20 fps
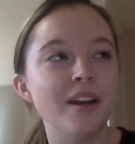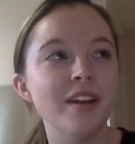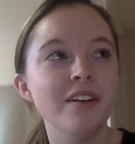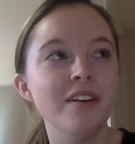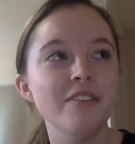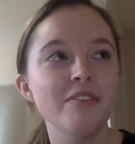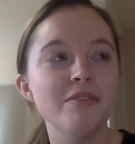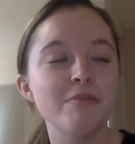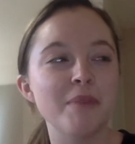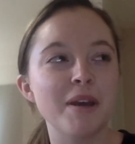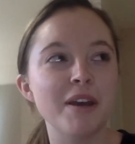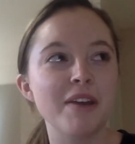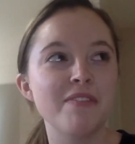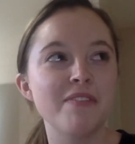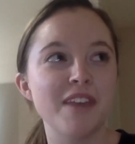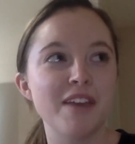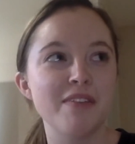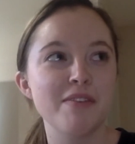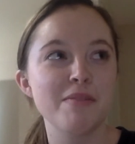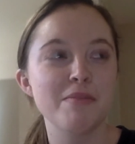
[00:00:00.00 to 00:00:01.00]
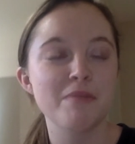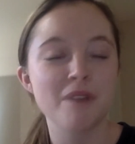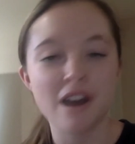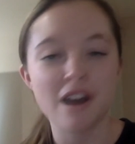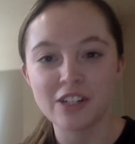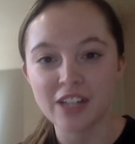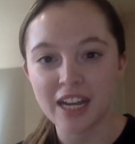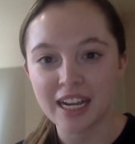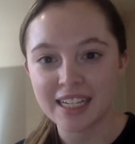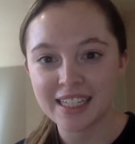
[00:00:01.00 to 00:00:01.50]
of my favorite
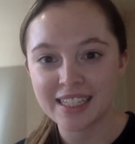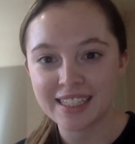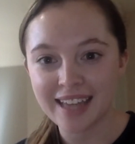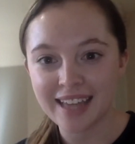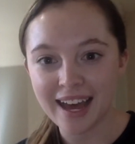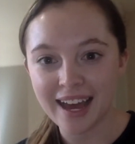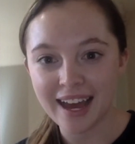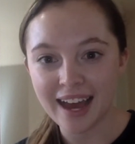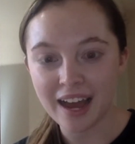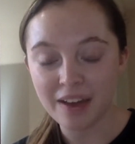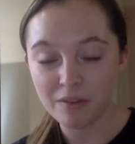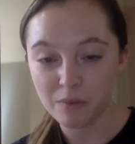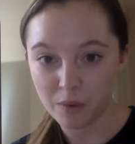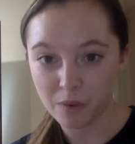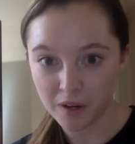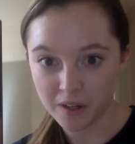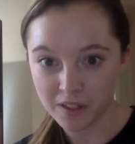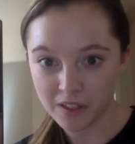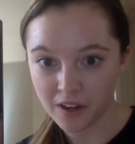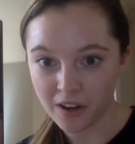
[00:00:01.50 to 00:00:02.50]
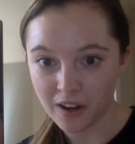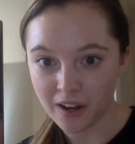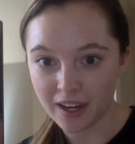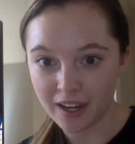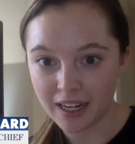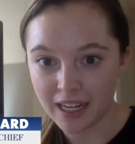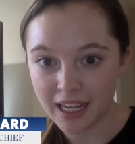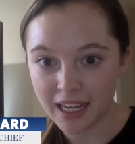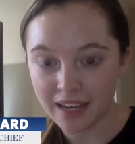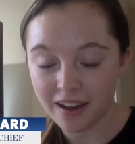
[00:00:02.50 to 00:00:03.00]
projects that I've worked
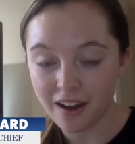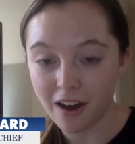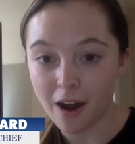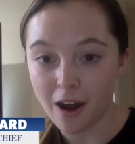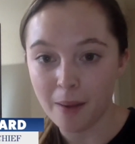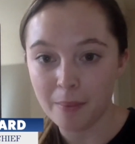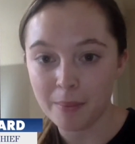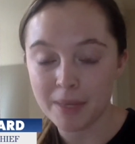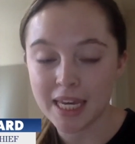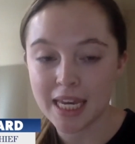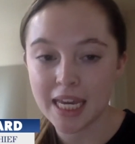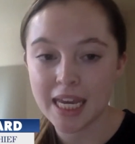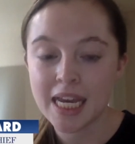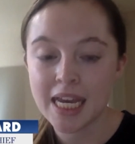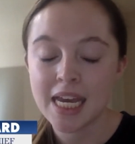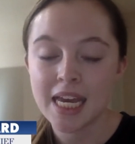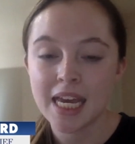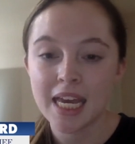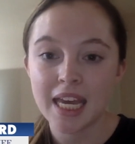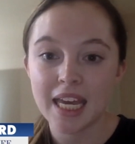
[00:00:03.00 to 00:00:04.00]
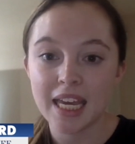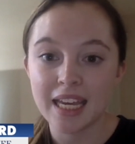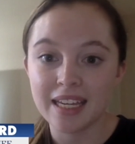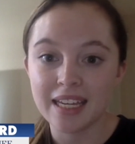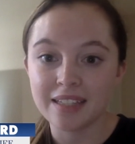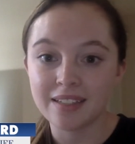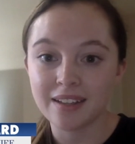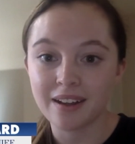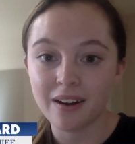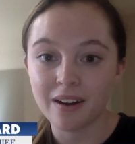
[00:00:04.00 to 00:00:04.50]
on in copy
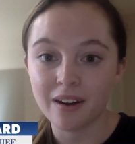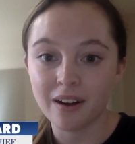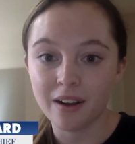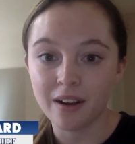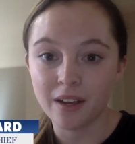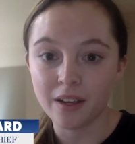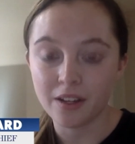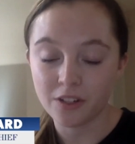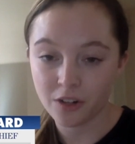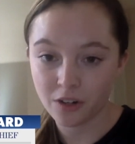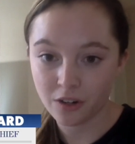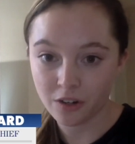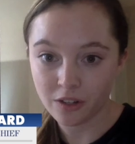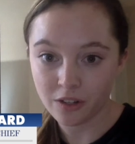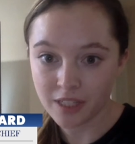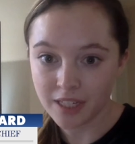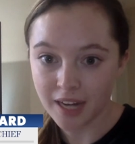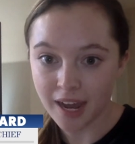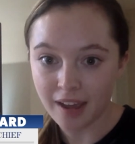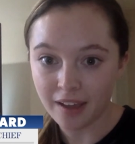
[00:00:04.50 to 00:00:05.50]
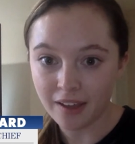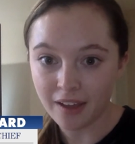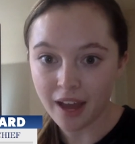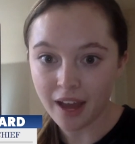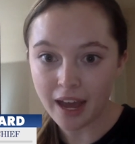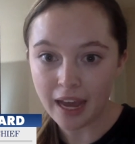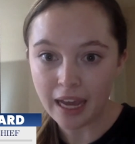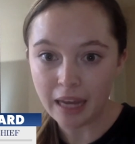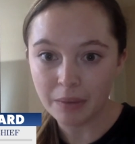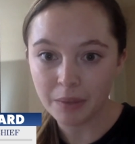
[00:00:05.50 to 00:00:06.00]
is our internal style
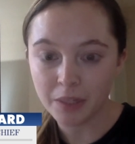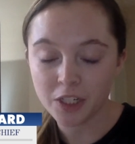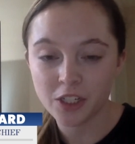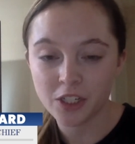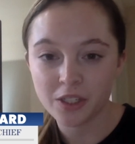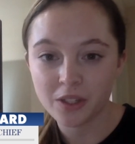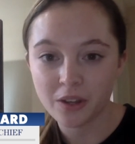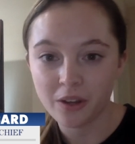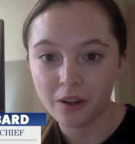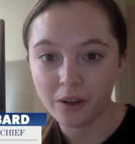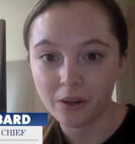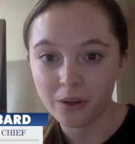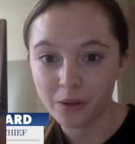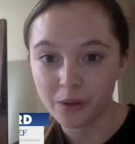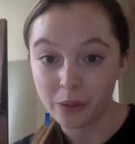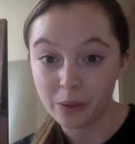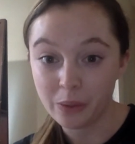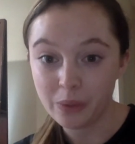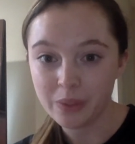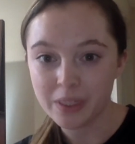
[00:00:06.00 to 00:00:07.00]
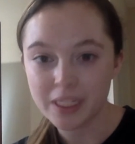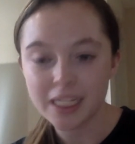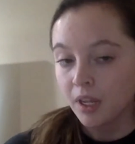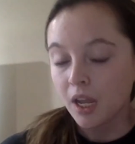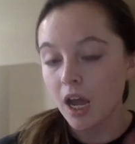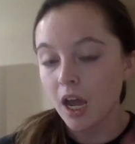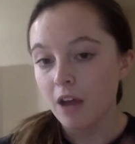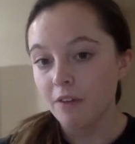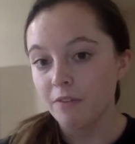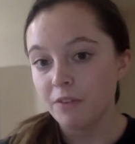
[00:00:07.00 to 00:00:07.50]
guide, which is called Hoot.
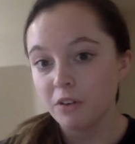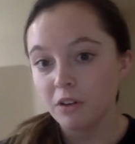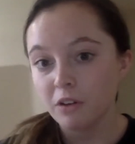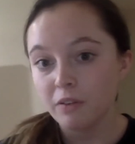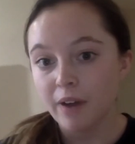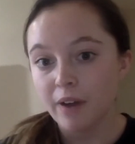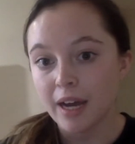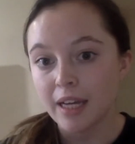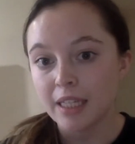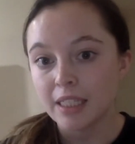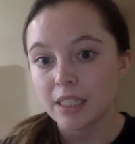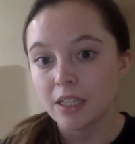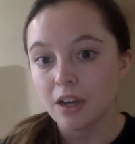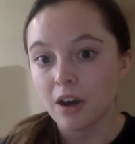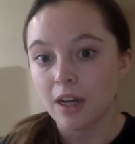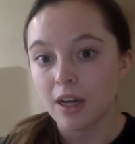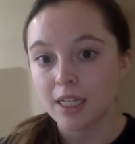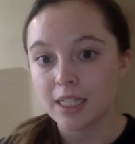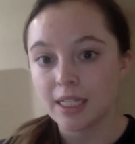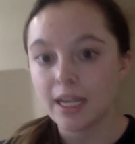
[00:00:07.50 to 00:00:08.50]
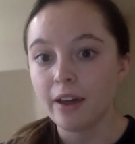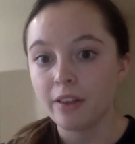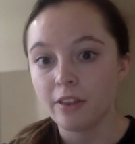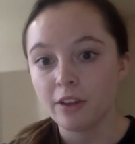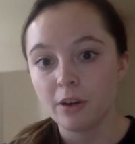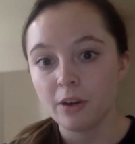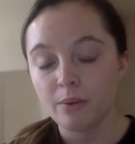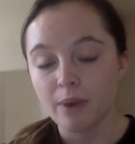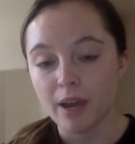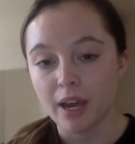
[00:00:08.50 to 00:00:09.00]
A few of us got
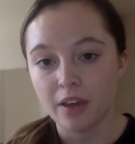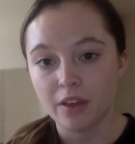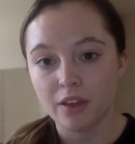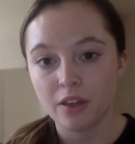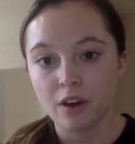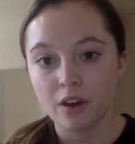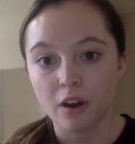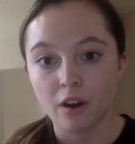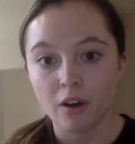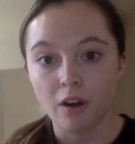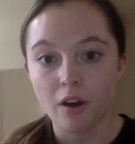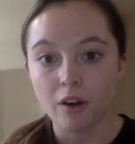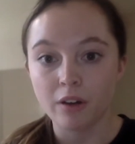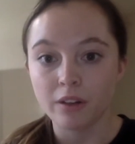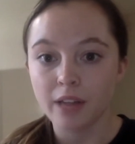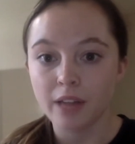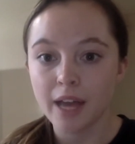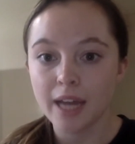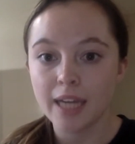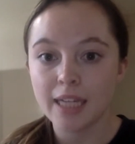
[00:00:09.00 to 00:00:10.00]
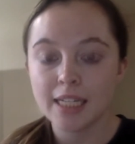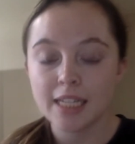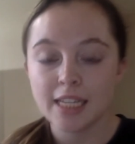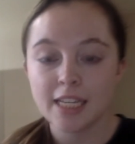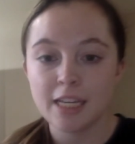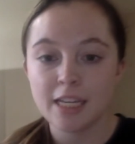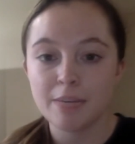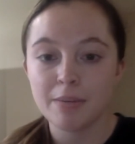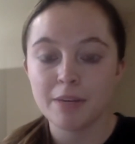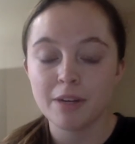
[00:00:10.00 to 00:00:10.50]
together with our online
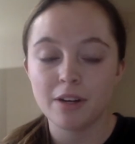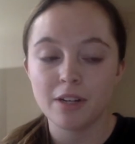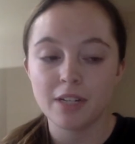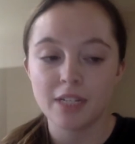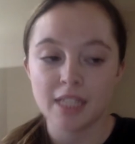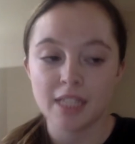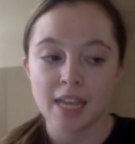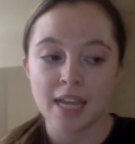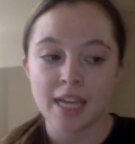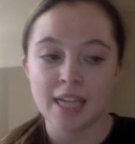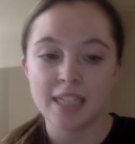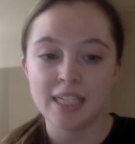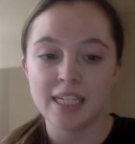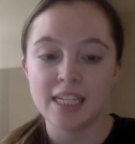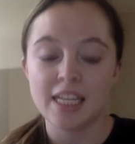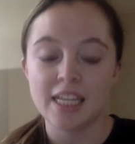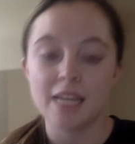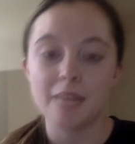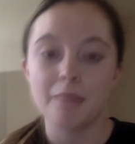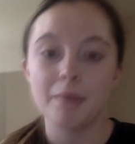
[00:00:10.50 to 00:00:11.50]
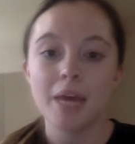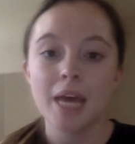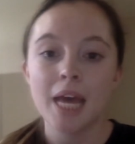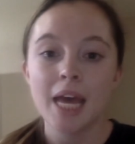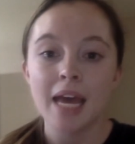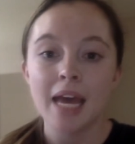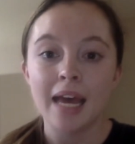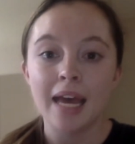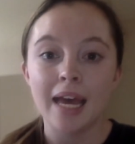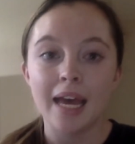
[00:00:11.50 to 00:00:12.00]
team and our design
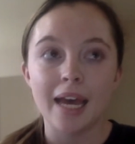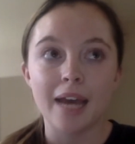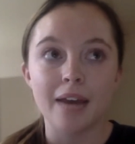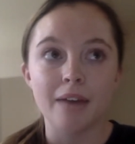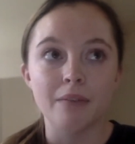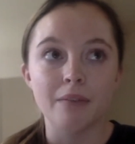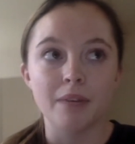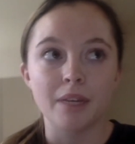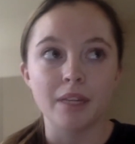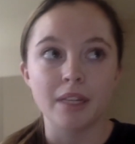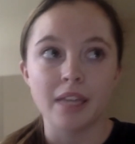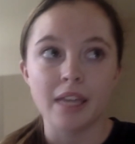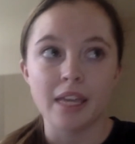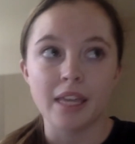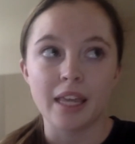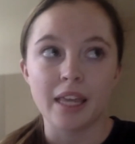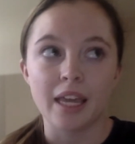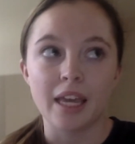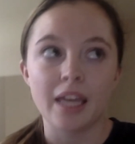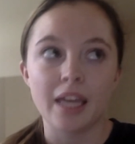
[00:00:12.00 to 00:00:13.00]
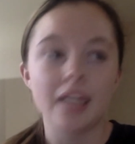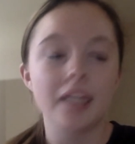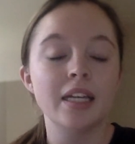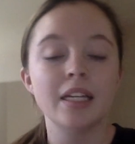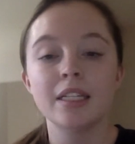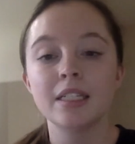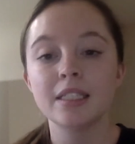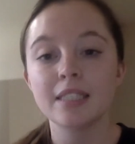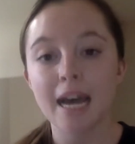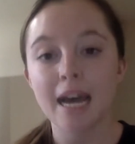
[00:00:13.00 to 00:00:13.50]
team and really like
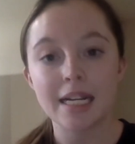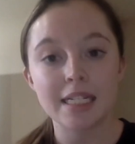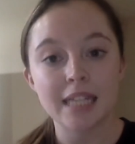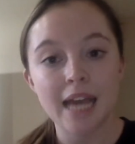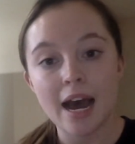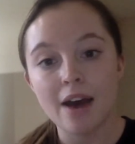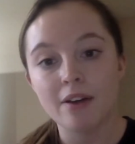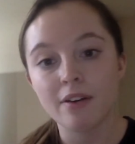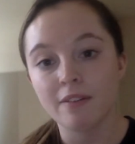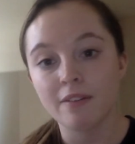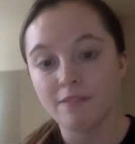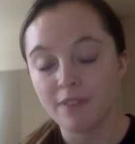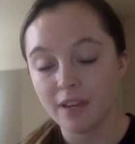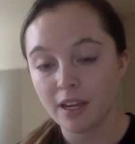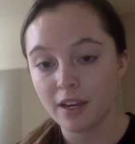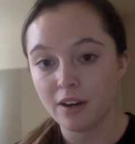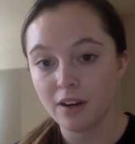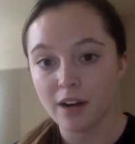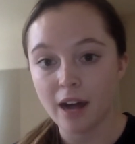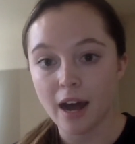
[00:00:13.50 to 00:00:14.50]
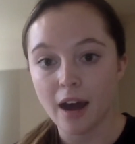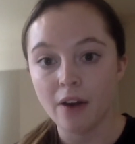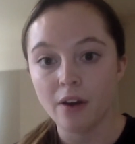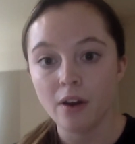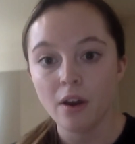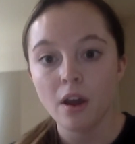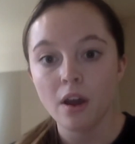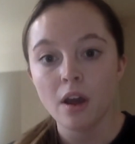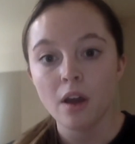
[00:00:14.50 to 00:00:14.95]
sat down and figured out